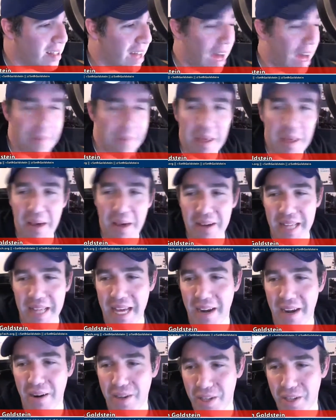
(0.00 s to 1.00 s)
I'm
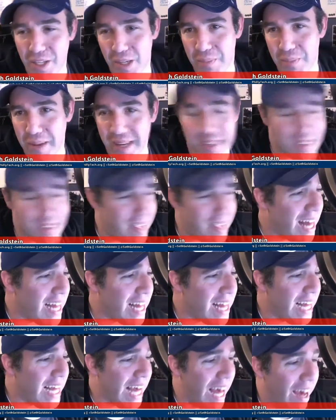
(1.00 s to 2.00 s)
alienating our user base.
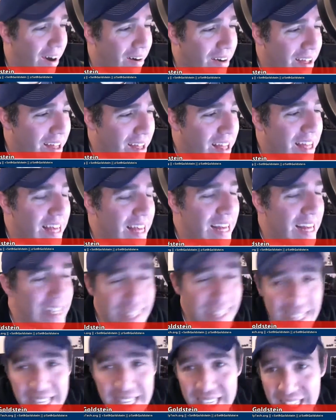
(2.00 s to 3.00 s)
Anyhow. It's
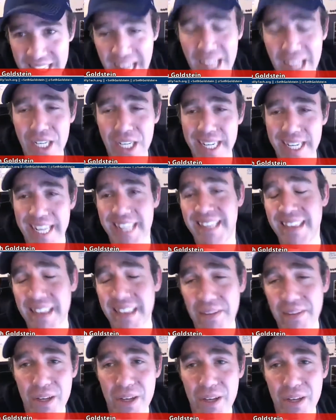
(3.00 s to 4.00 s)
an extension. It's
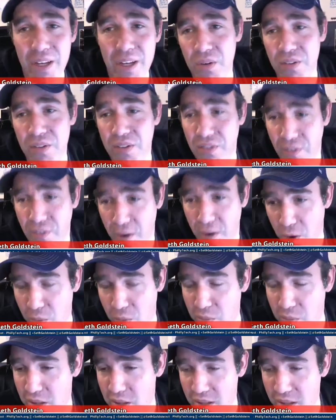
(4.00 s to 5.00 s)
neat what you can do with
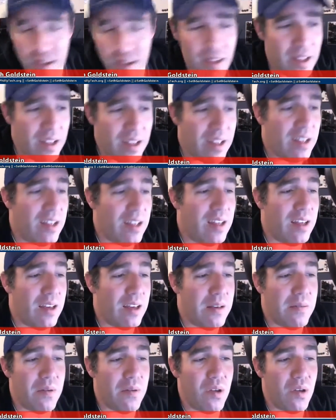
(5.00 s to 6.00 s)
Chrome.
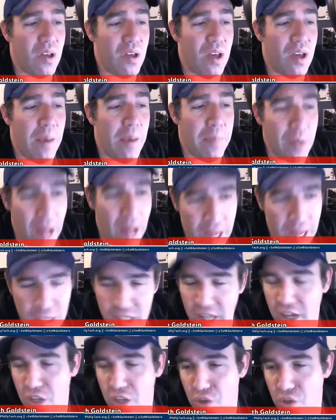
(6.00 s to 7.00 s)
It blocks
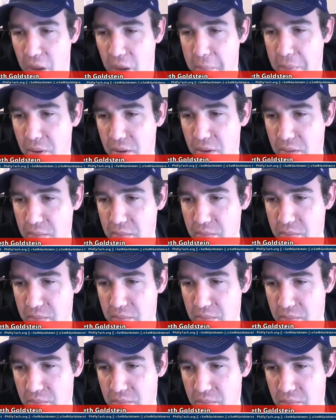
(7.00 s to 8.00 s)
Donald Trump,
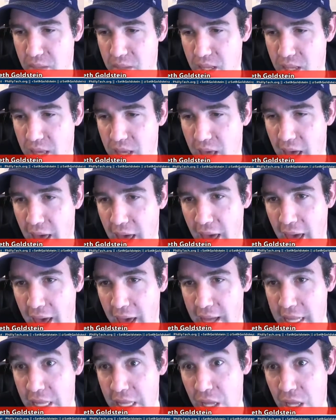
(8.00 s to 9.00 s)

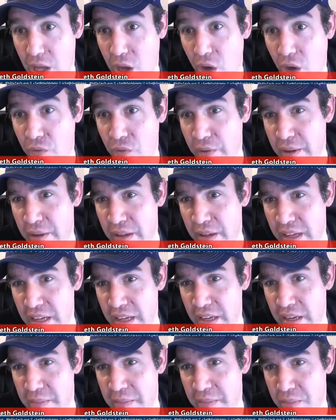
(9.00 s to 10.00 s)
and hopefully
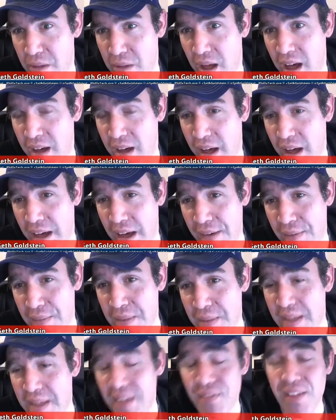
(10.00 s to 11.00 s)
it can block. It would
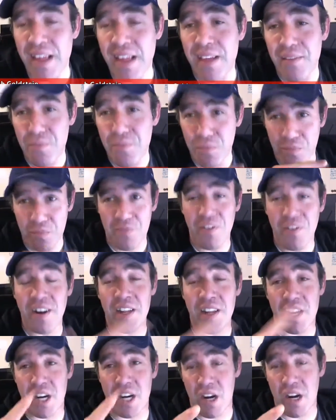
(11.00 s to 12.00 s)
be even
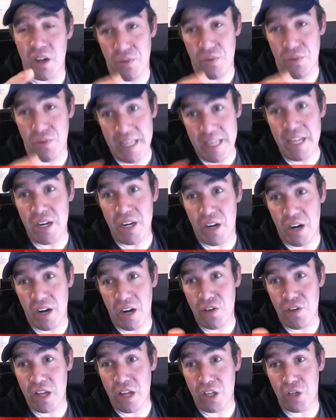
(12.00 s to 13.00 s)
funnier, neater
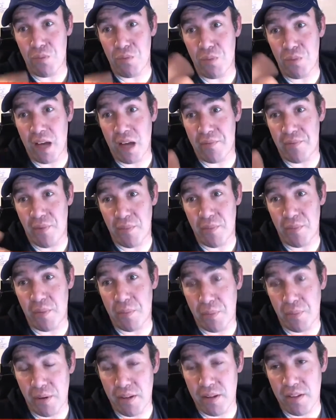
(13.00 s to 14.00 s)
if you can actually block him from the
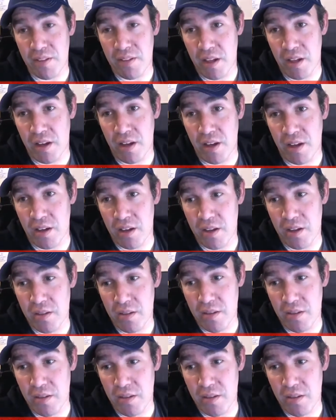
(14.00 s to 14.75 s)
the,